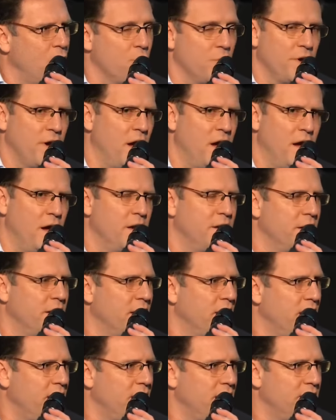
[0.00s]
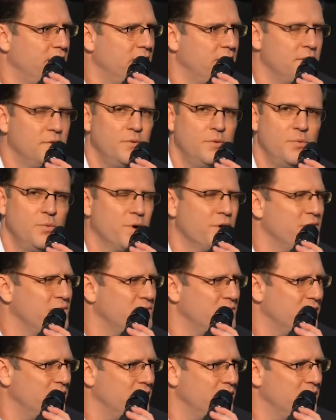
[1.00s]
or Hania, in, where
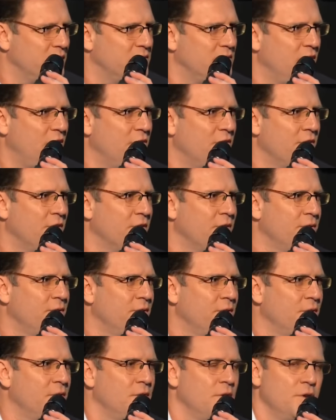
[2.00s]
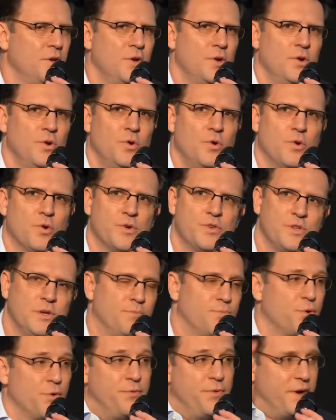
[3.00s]
is he, in Qatar, or
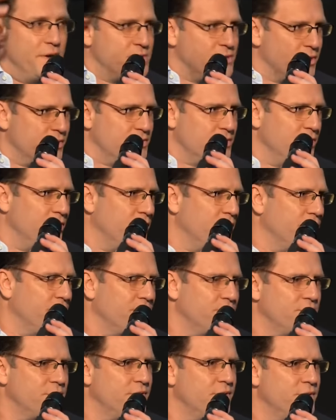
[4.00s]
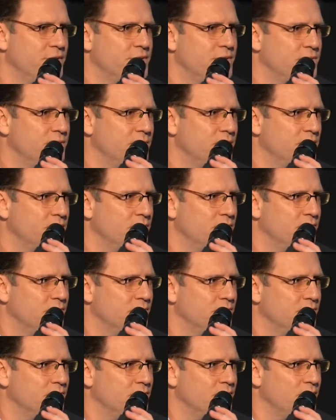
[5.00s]
some professors in universities?
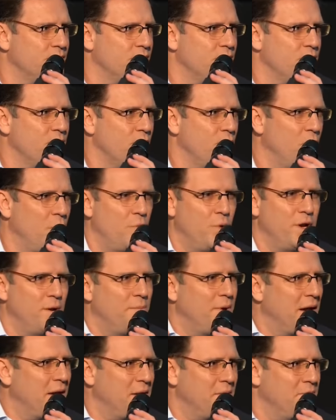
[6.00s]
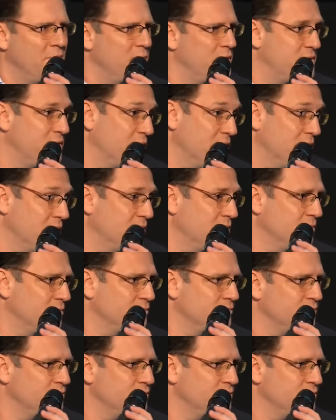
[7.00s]
What am I missing?